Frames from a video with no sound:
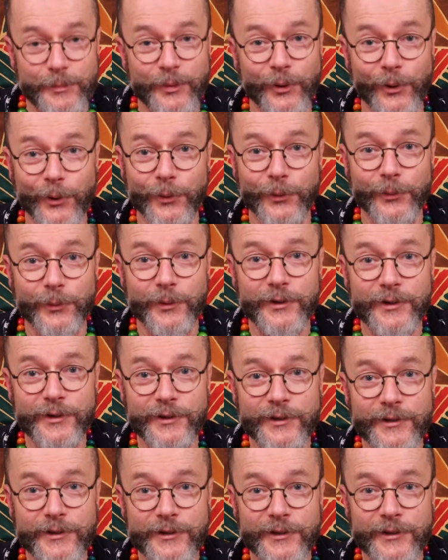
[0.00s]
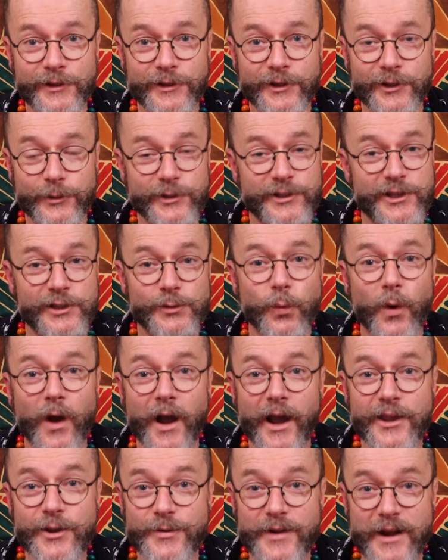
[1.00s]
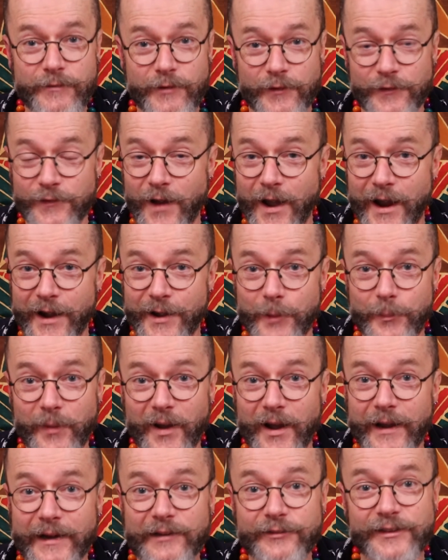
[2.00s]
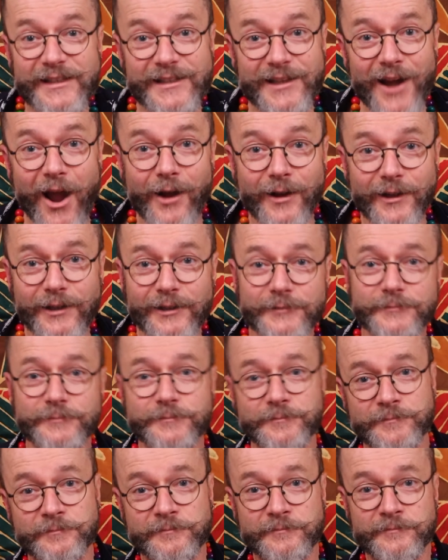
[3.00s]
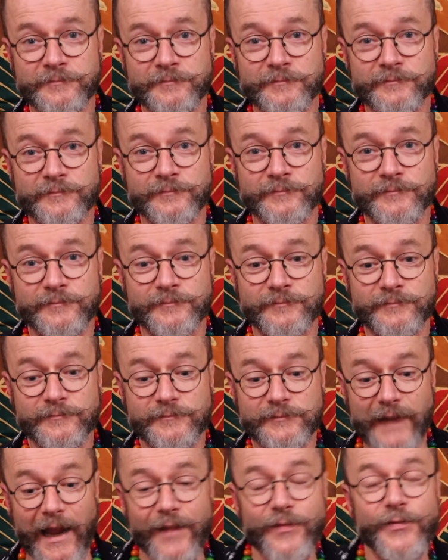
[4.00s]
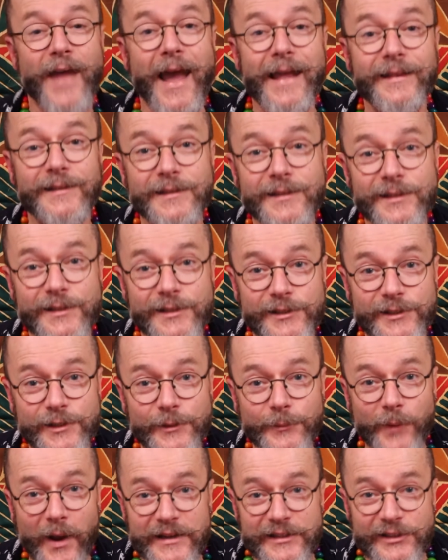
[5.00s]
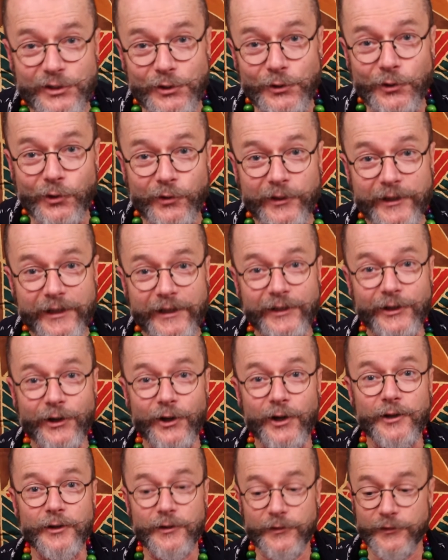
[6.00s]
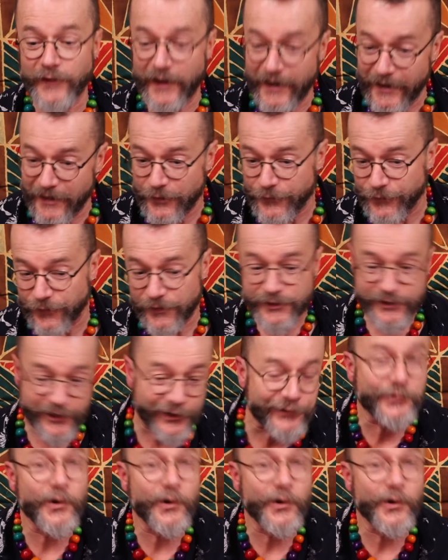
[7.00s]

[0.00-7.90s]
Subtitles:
poo, which is why you never find a pile of his dung. And that's my story of Elephant and